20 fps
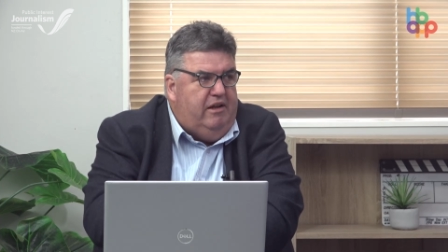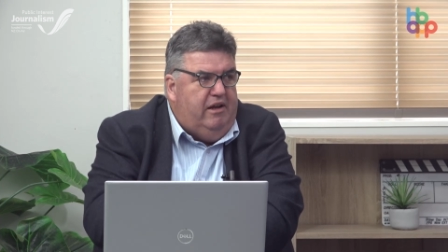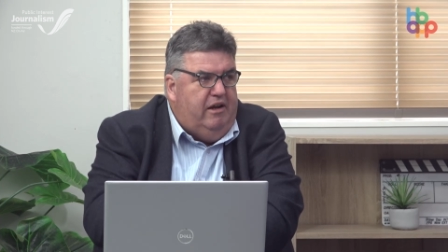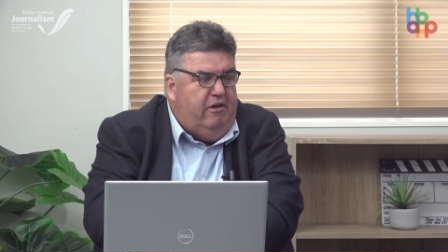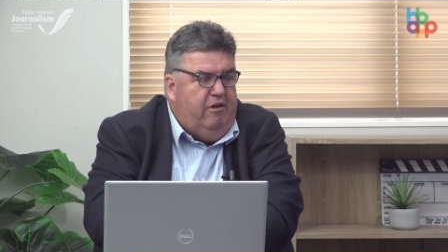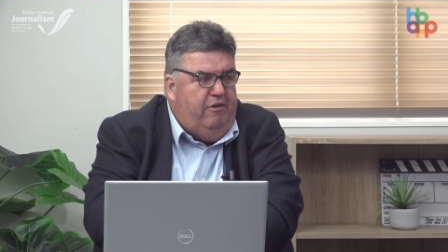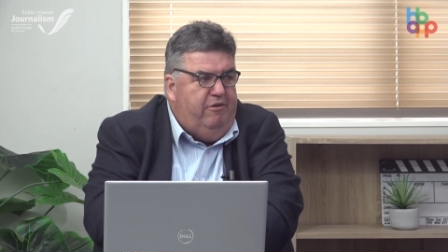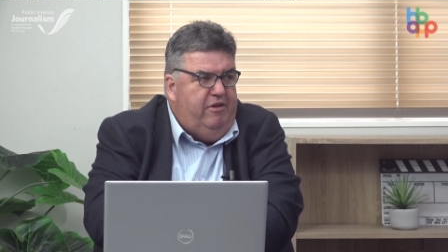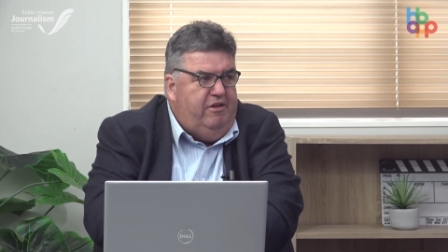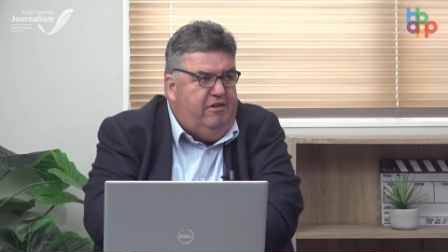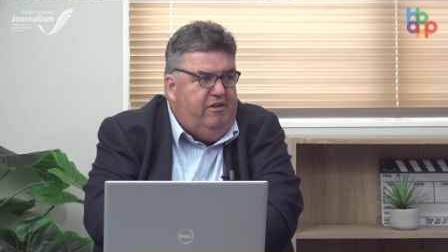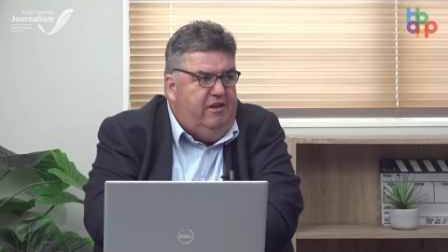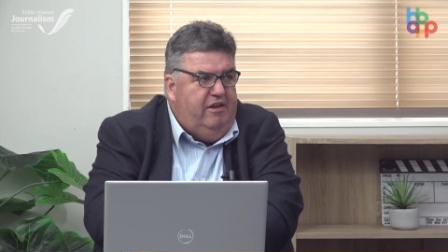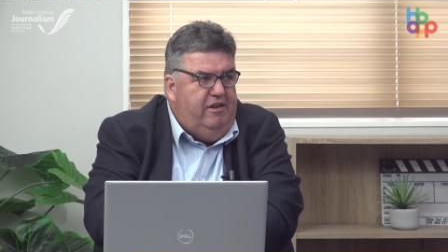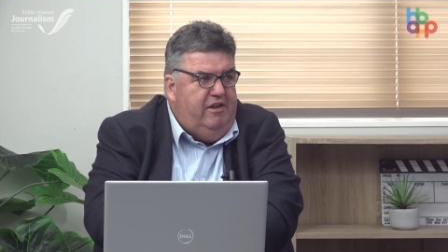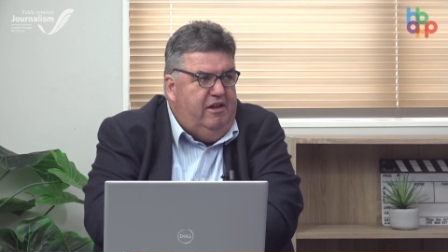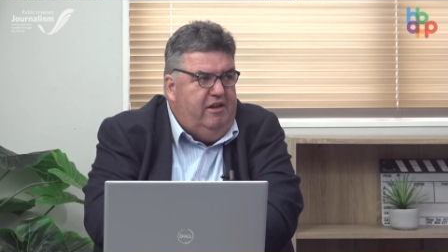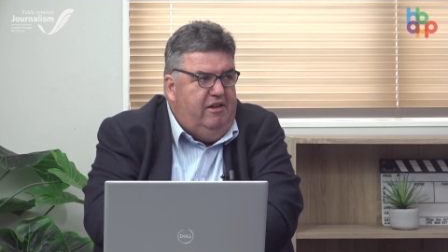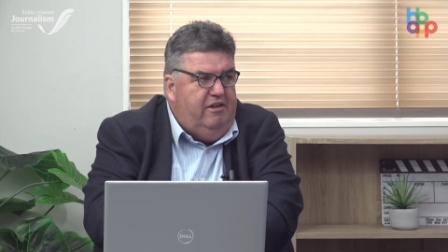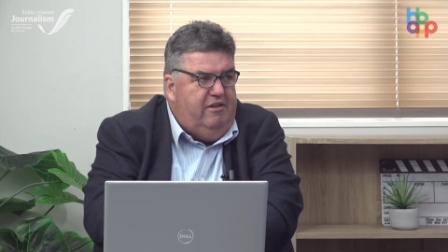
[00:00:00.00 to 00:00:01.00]
and obviously
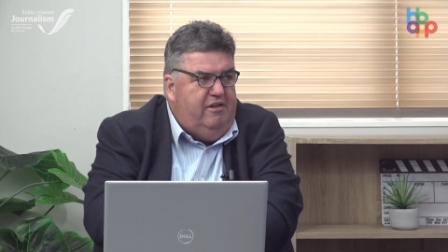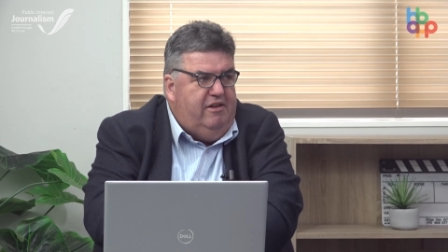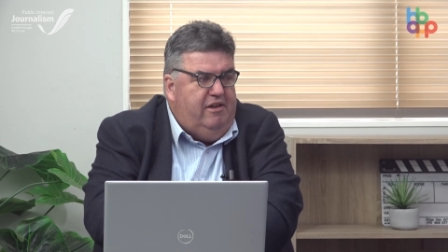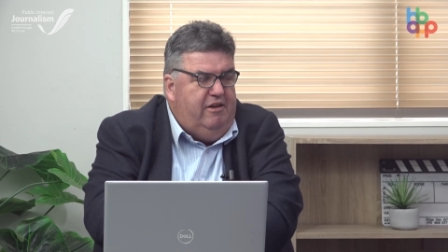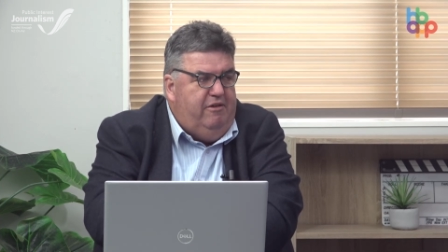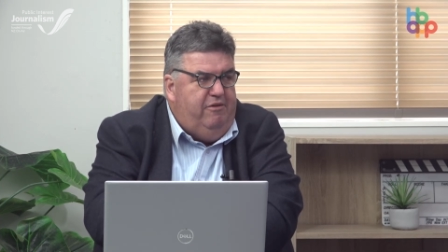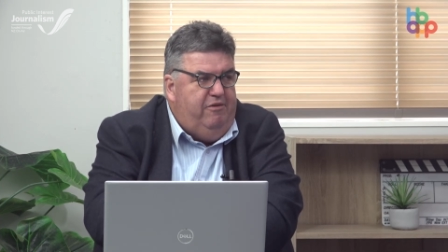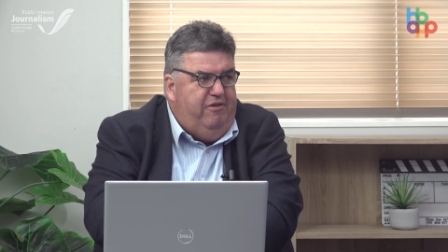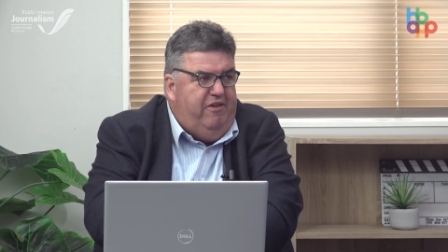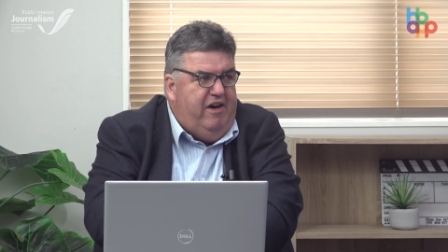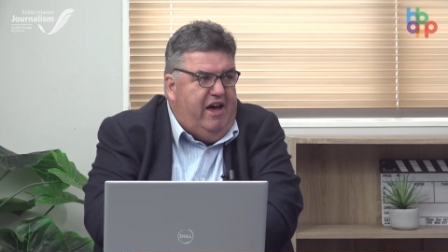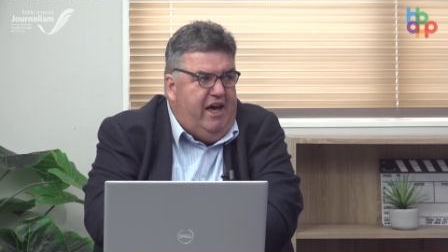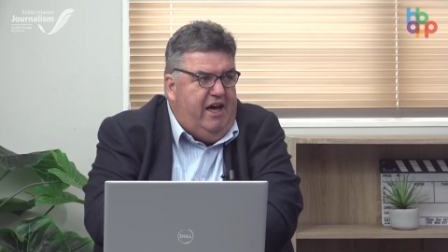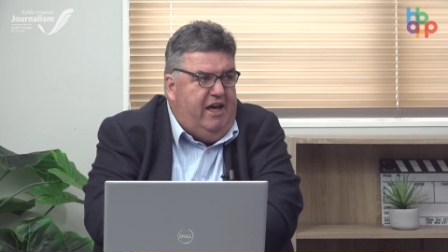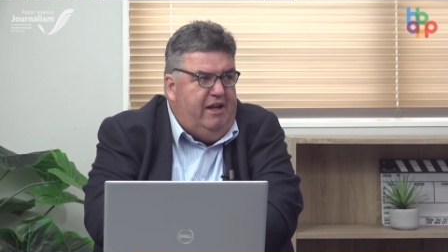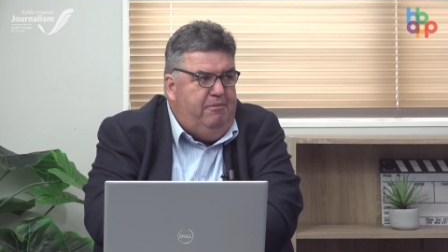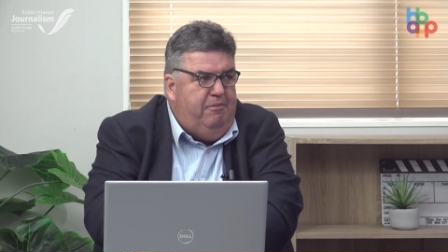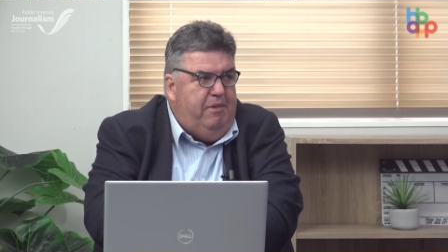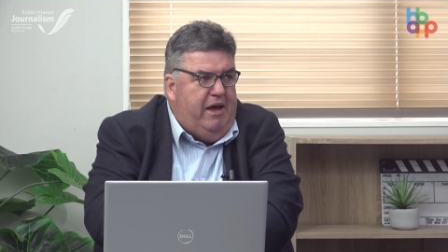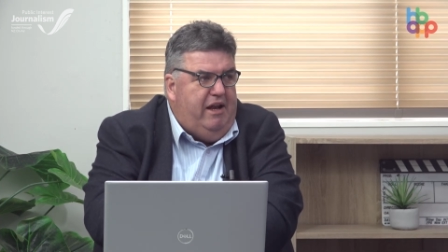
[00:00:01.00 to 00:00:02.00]
there's the
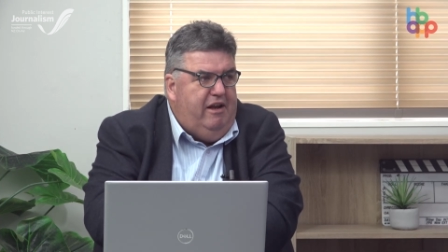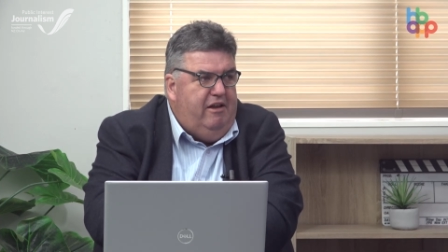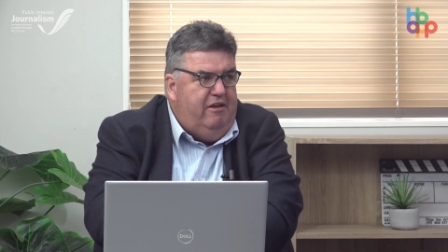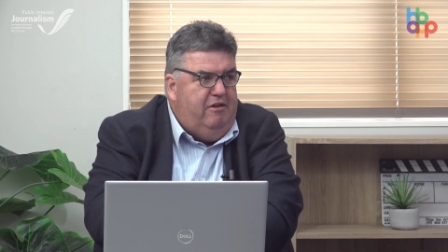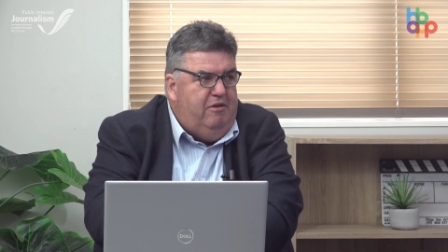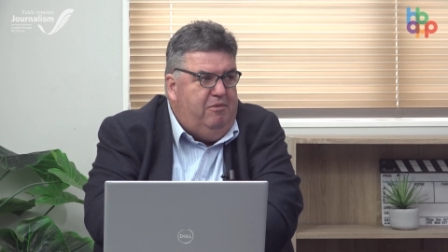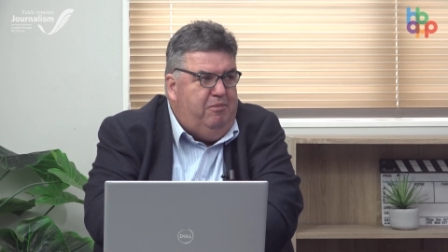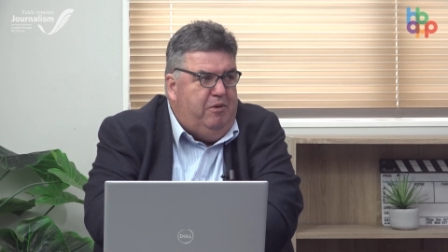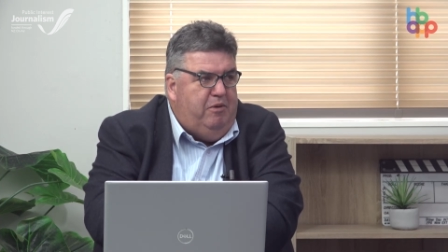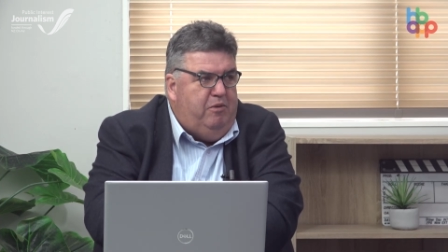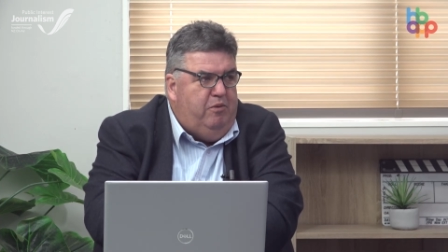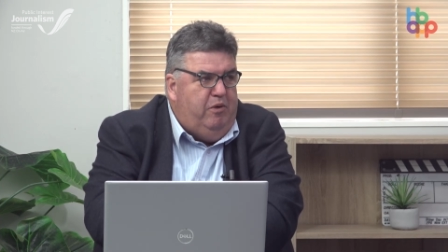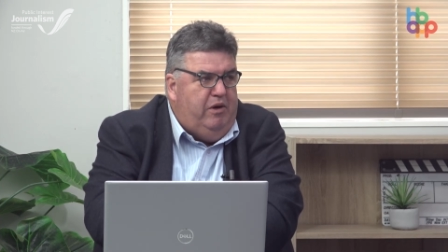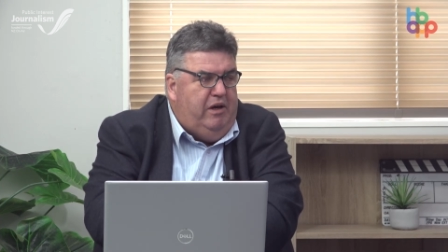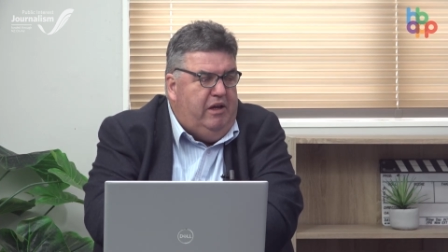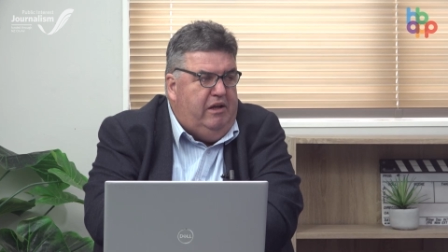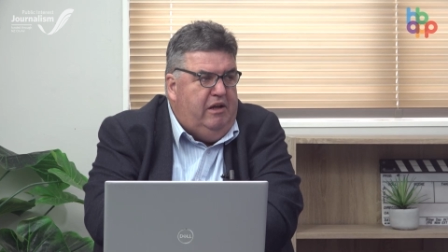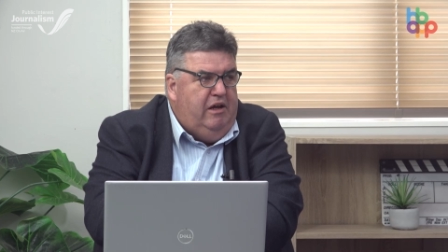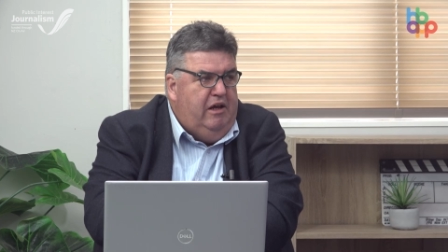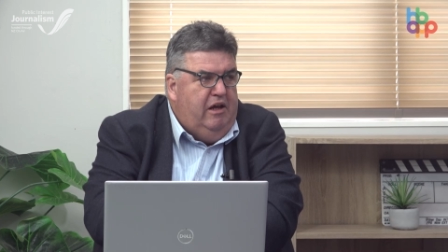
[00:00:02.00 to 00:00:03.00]
fine balance between